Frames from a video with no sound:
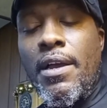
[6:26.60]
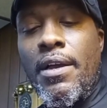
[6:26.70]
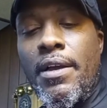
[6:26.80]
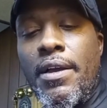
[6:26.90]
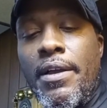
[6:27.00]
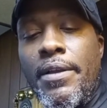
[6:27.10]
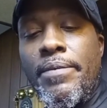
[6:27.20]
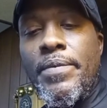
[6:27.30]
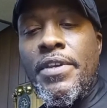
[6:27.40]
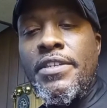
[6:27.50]
uh,
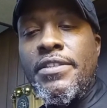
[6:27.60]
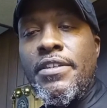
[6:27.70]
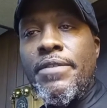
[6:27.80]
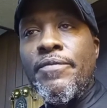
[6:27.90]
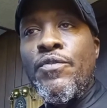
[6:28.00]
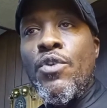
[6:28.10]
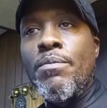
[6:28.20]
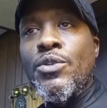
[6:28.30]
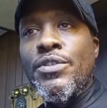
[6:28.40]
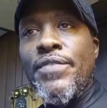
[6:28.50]
he's the
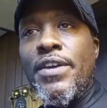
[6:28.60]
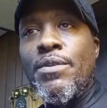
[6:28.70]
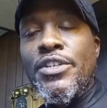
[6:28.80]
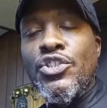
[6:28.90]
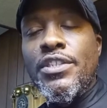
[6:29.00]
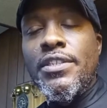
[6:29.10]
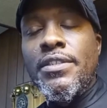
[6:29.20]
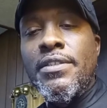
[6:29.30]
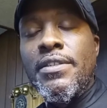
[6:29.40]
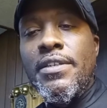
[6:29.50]
foremost
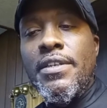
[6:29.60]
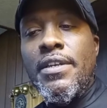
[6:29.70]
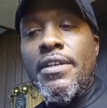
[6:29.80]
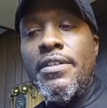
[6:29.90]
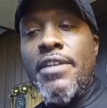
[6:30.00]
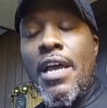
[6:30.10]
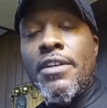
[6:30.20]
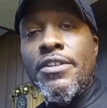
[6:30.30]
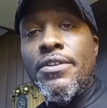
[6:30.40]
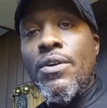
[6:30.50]
Federation
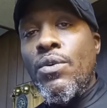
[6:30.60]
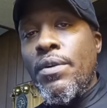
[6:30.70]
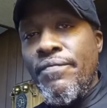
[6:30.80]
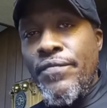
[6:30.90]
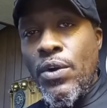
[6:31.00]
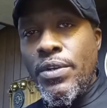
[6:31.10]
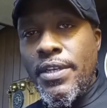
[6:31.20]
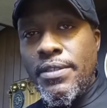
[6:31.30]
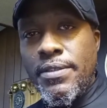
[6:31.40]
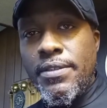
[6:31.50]
doctor on
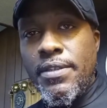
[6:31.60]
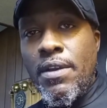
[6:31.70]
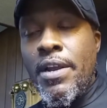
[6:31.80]
Vulcans.